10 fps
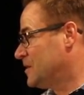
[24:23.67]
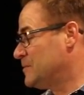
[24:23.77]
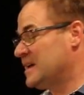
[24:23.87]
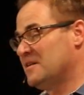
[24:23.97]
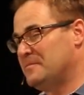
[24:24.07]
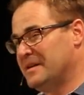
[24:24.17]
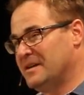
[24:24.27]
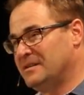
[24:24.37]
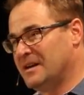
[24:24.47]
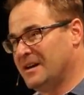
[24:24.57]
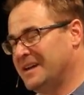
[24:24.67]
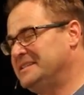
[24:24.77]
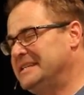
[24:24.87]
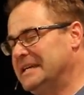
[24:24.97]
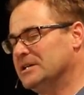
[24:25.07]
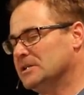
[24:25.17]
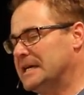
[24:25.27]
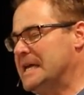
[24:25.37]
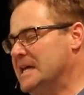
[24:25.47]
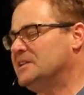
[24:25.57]
There may have been a
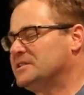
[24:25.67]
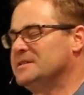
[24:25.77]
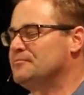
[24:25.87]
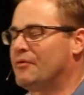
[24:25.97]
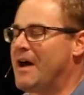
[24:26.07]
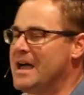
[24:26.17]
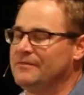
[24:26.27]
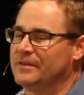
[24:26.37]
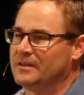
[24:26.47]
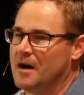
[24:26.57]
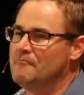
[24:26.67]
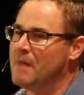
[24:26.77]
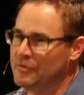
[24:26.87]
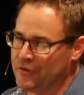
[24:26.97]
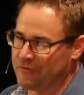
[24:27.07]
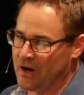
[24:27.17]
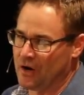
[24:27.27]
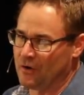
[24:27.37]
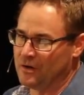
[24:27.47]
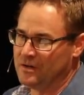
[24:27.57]
deal inked in private a month
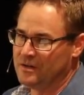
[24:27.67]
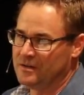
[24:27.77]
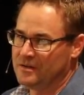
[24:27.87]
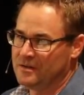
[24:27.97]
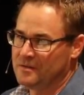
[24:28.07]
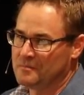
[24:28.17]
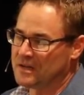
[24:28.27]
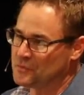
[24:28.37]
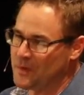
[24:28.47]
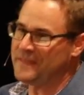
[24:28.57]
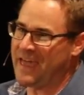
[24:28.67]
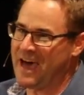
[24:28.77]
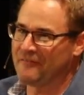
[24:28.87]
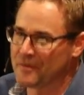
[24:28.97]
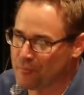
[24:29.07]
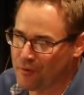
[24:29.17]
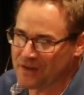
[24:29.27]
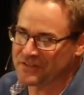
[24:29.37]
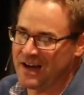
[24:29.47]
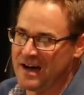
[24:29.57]
ago, but it's when they have the
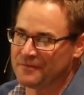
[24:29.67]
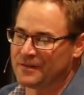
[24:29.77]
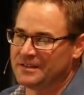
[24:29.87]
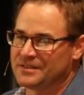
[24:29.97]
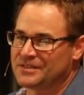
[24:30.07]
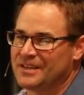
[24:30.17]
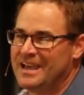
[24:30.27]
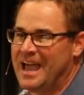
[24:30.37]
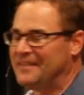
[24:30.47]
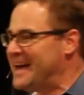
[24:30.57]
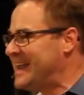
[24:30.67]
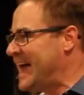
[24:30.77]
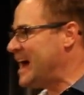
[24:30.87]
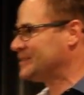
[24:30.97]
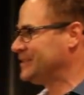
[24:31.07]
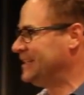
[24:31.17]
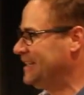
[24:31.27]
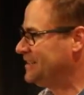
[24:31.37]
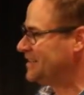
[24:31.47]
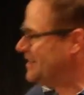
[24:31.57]
press conference and that
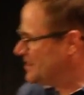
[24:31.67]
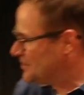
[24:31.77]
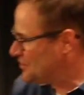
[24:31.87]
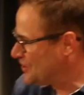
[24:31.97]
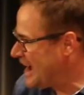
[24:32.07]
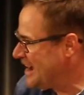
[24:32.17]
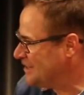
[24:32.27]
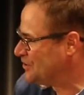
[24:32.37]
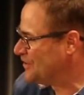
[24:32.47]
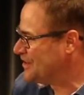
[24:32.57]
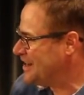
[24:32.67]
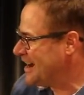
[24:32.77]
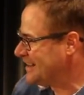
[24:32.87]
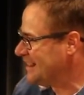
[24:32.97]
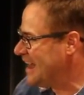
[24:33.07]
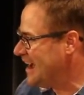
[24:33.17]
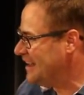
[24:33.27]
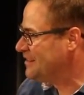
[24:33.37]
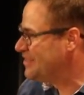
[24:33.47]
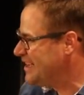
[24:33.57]
athlete signs on the dotted
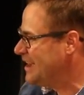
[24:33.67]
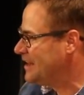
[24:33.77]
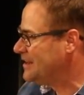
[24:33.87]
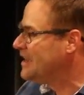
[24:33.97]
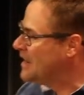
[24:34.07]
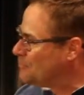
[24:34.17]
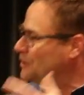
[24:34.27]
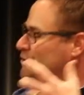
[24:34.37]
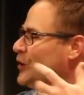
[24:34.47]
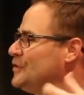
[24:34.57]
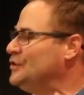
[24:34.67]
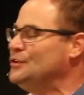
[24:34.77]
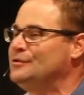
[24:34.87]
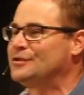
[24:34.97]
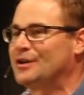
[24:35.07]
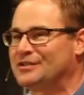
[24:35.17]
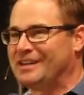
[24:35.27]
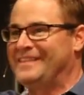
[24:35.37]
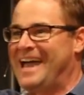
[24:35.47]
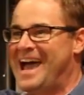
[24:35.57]
line, then puts on the new
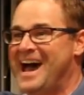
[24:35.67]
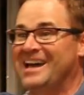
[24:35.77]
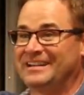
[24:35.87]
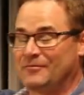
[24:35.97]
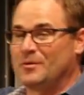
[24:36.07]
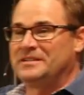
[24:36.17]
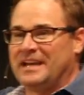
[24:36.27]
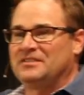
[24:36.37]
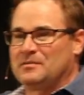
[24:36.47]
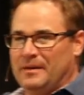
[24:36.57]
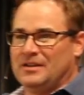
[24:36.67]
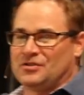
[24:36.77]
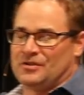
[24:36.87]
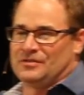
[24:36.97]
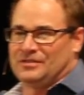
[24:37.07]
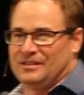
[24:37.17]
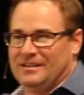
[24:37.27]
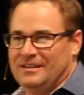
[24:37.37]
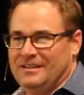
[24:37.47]
jersey and the hat, and everyone takes the pictures.